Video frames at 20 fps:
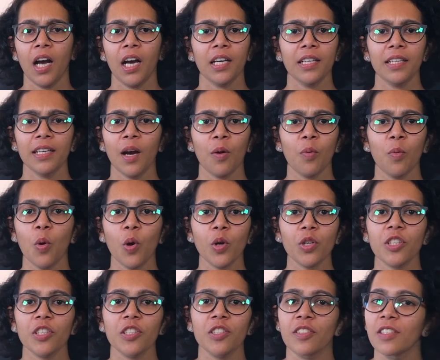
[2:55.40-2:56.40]
Now,
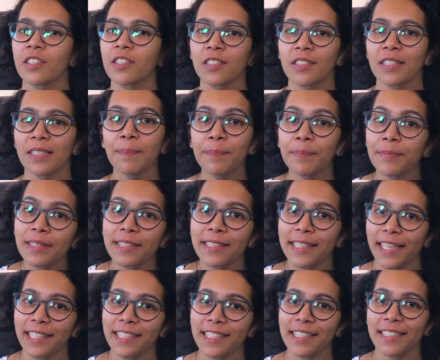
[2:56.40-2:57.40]
what is this simple
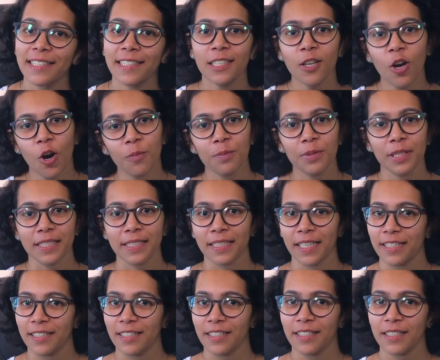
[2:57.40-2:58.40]
sentence and complex
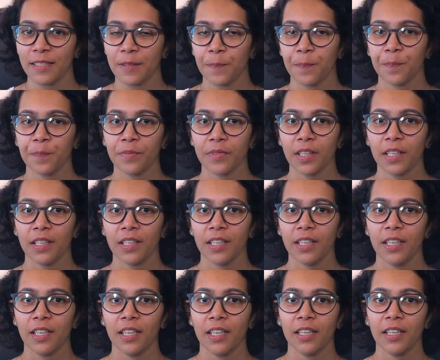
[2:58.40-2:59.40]
sentence?
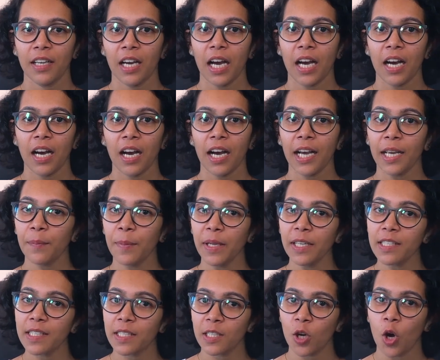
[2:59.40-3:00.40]
I
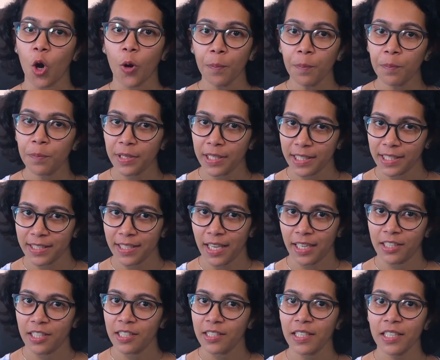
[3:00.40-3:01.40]
meant complex
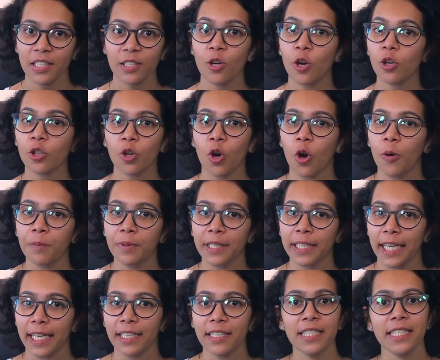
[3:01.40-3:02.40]
sentence and not
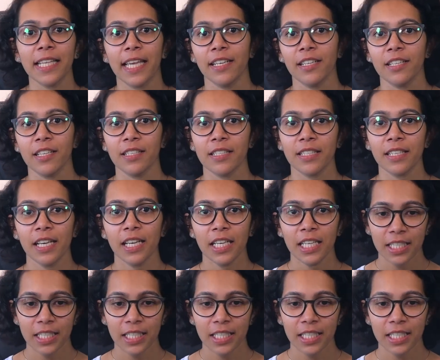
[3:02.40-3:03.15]
complicated sentence.